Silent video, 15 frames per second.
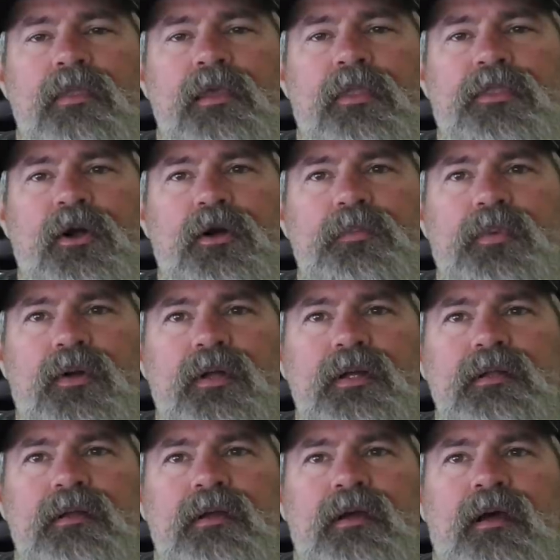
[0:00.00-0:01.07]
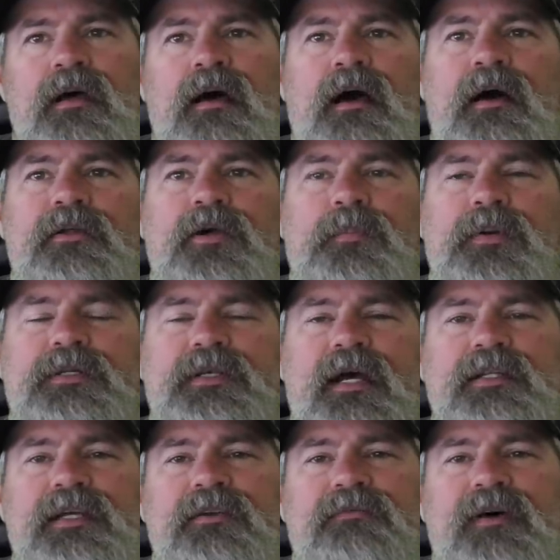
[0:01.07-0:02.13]
The third bullet, under
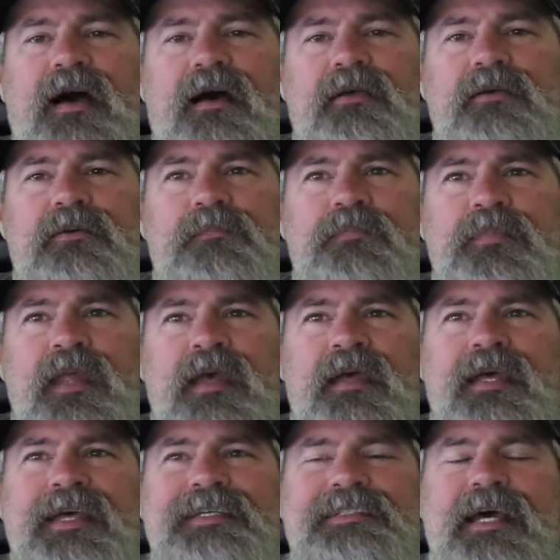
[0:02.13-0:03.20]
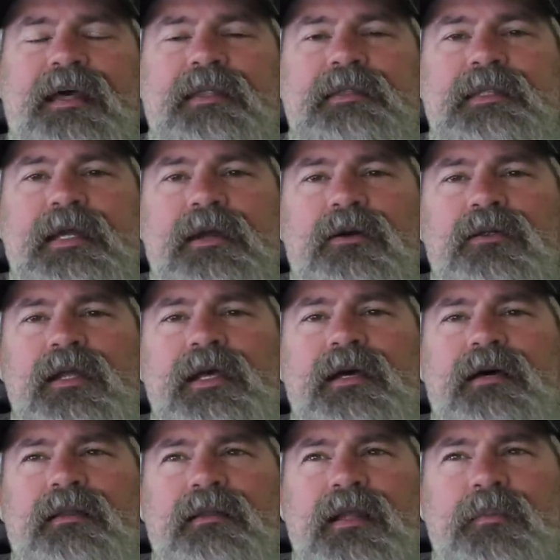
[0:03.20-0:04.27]
protecting value, is nearly
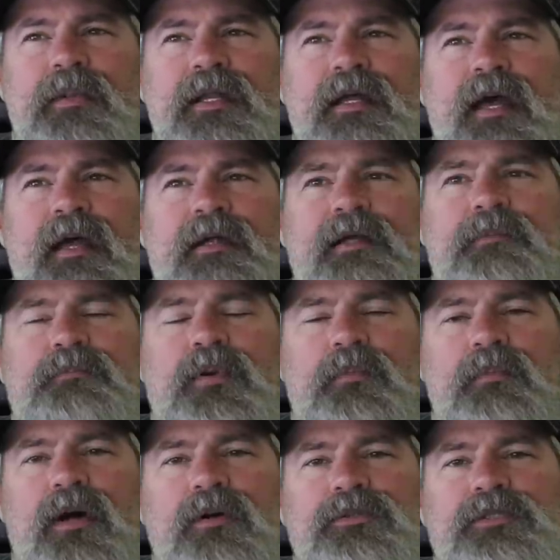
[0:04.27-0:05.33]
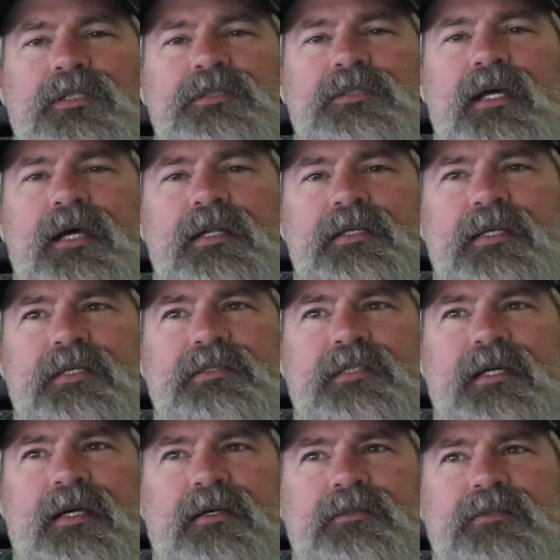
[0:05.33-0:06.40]
eliminated promotions and
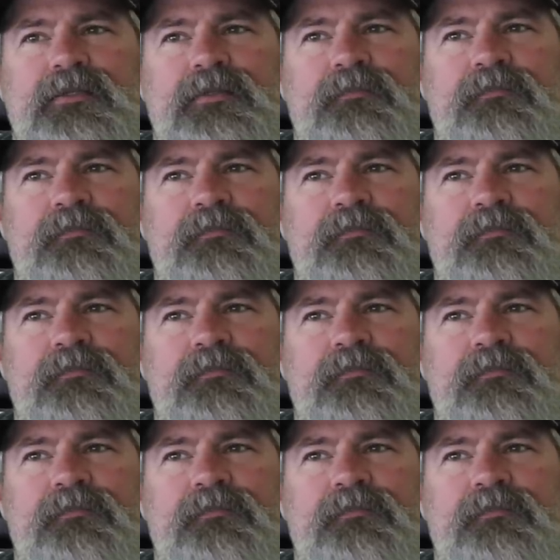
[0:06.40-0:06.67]
discounts.